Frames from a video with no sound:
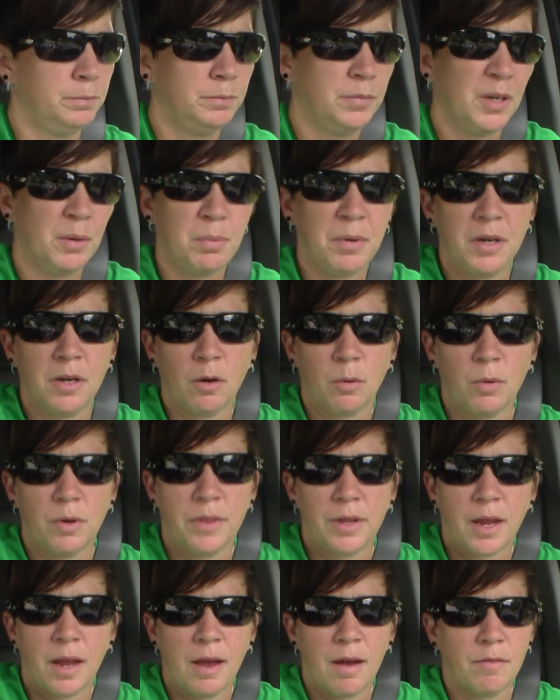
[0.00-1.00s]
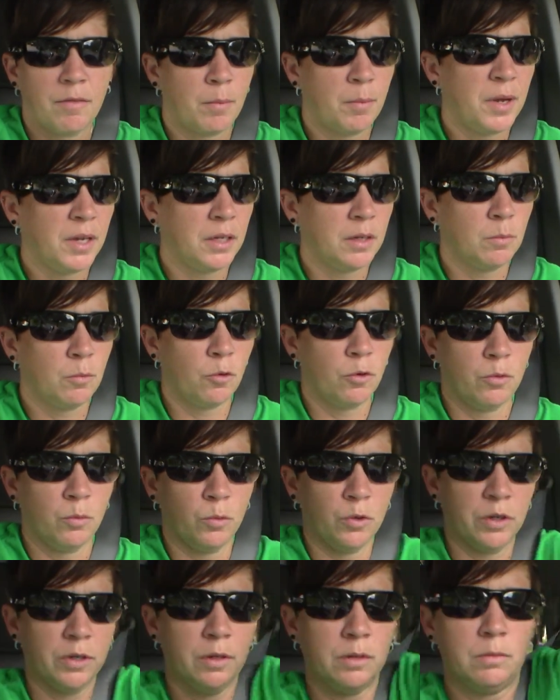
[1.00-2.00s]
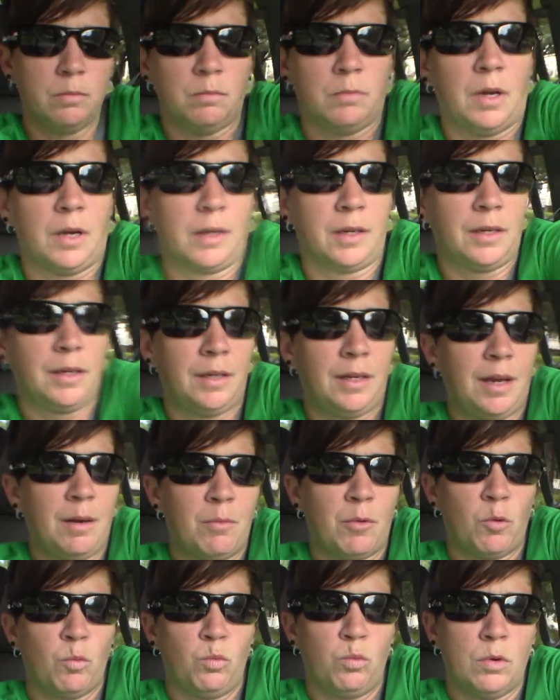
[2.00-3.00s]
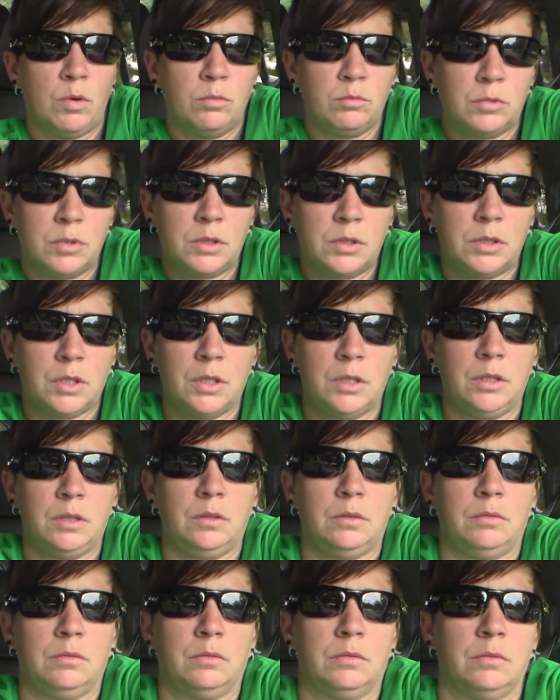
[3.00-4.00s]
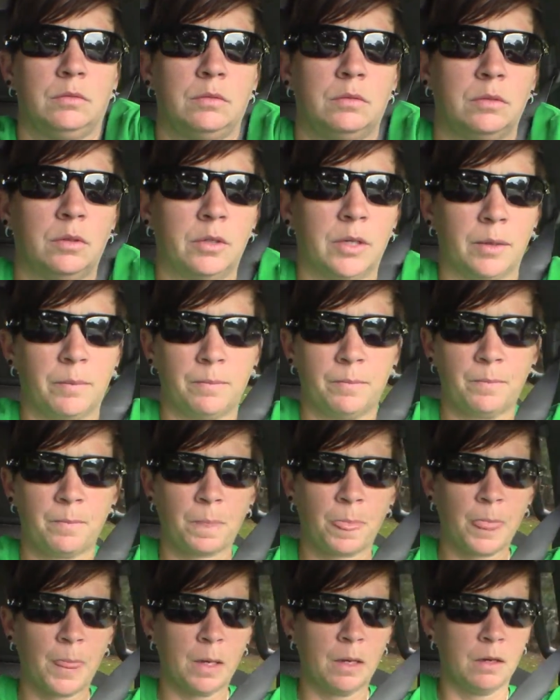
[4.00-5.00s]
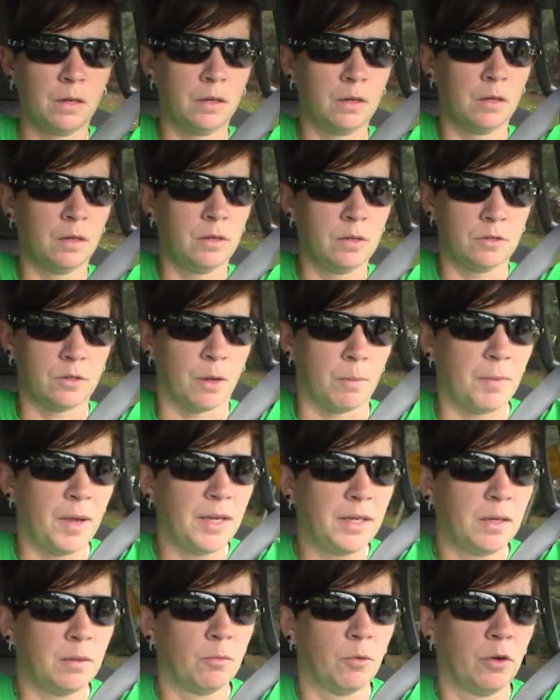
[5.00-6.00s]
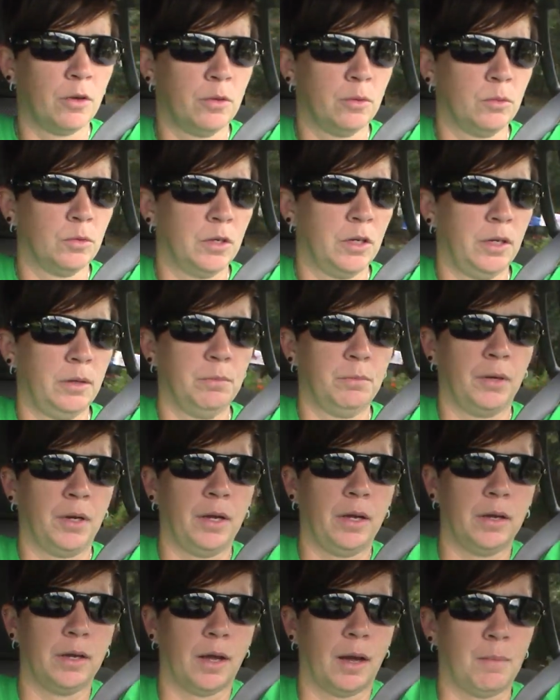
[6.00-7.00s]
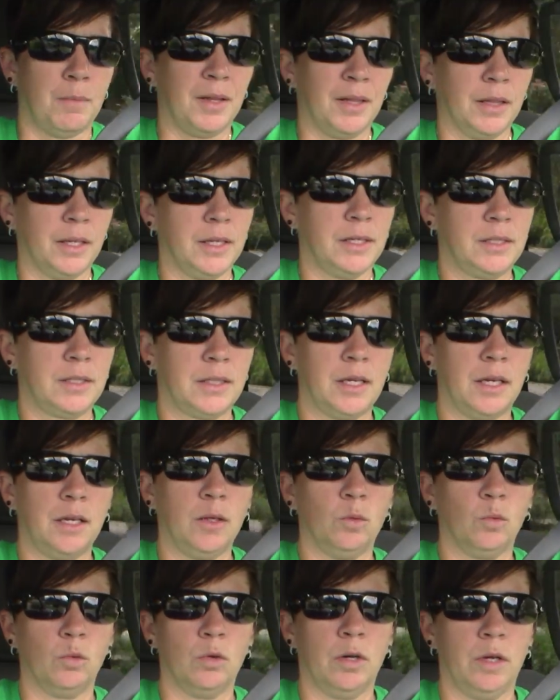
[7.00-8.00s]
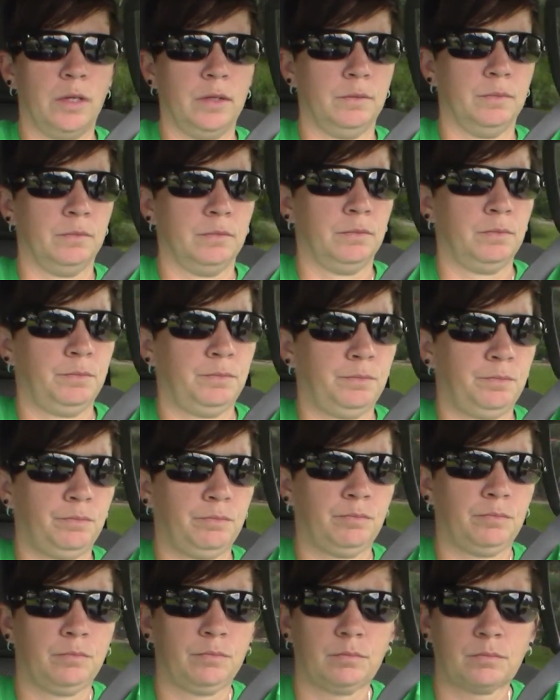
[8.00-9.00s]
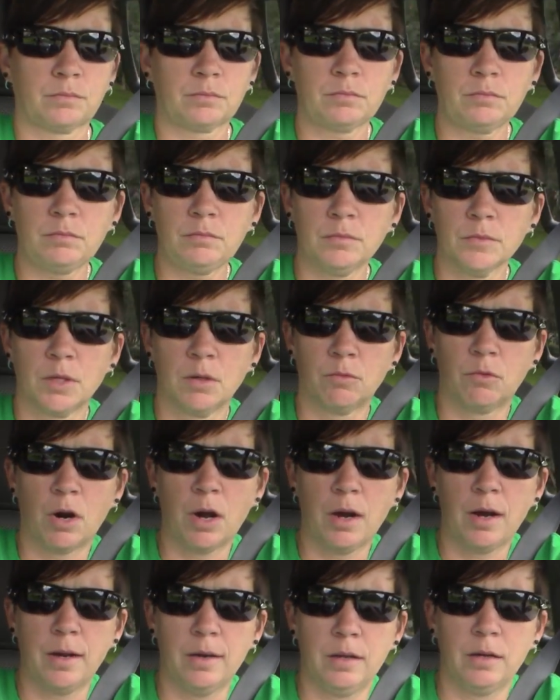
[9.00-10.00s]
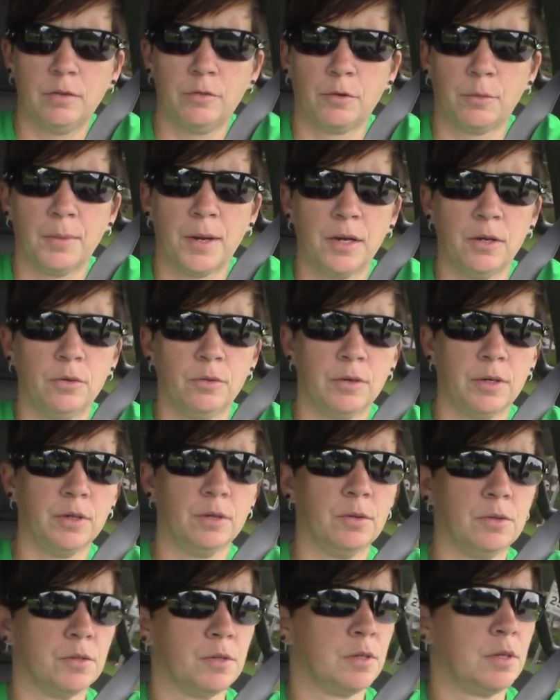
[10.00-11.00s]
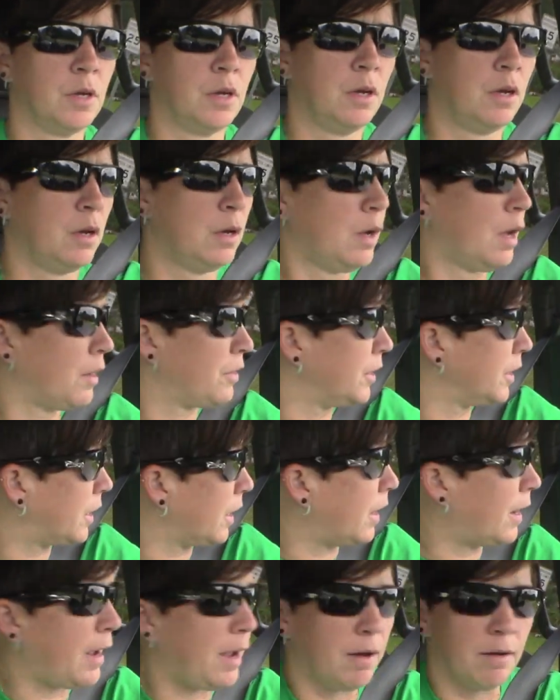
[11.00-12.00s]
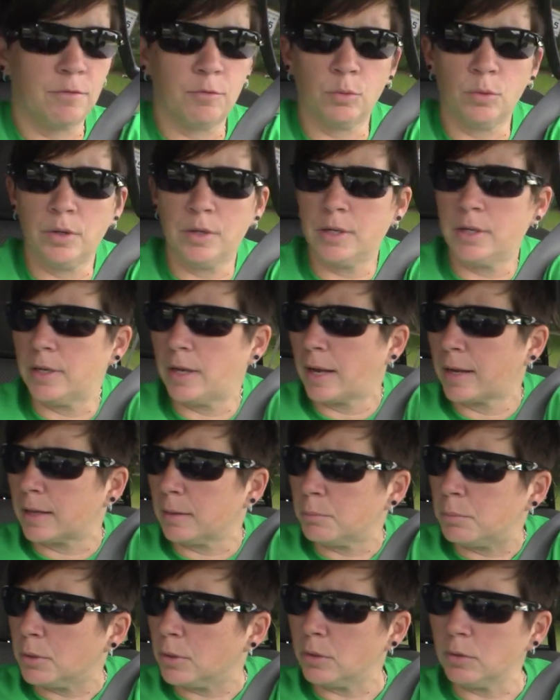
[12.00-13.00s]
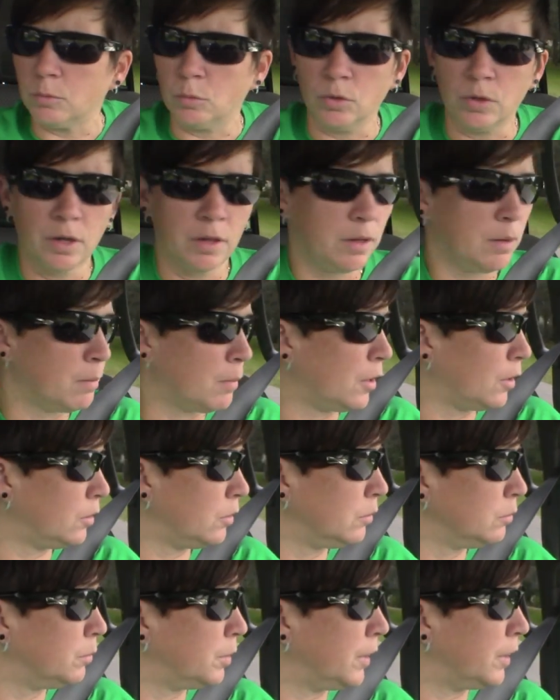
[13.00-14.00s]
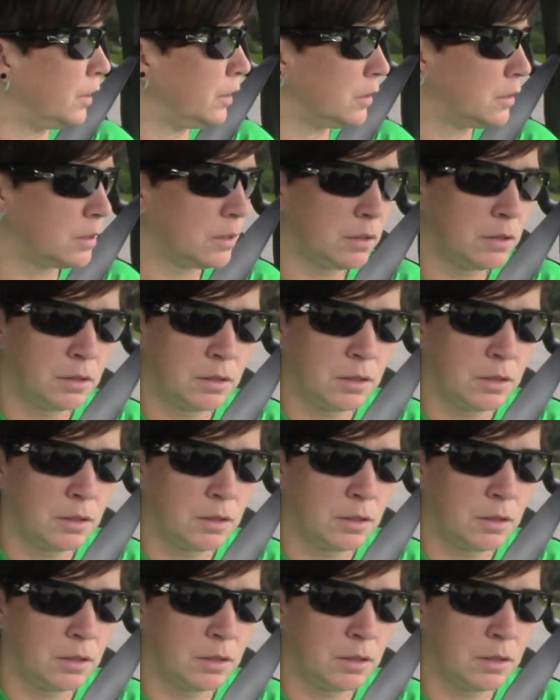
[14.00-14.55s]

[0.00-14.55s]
but depending on what they have, I may get more than one. My camera won't stay. Okay. So I may get more than one, but I'm at least getting one rod for my new reels think I have one that I can put one of them on, but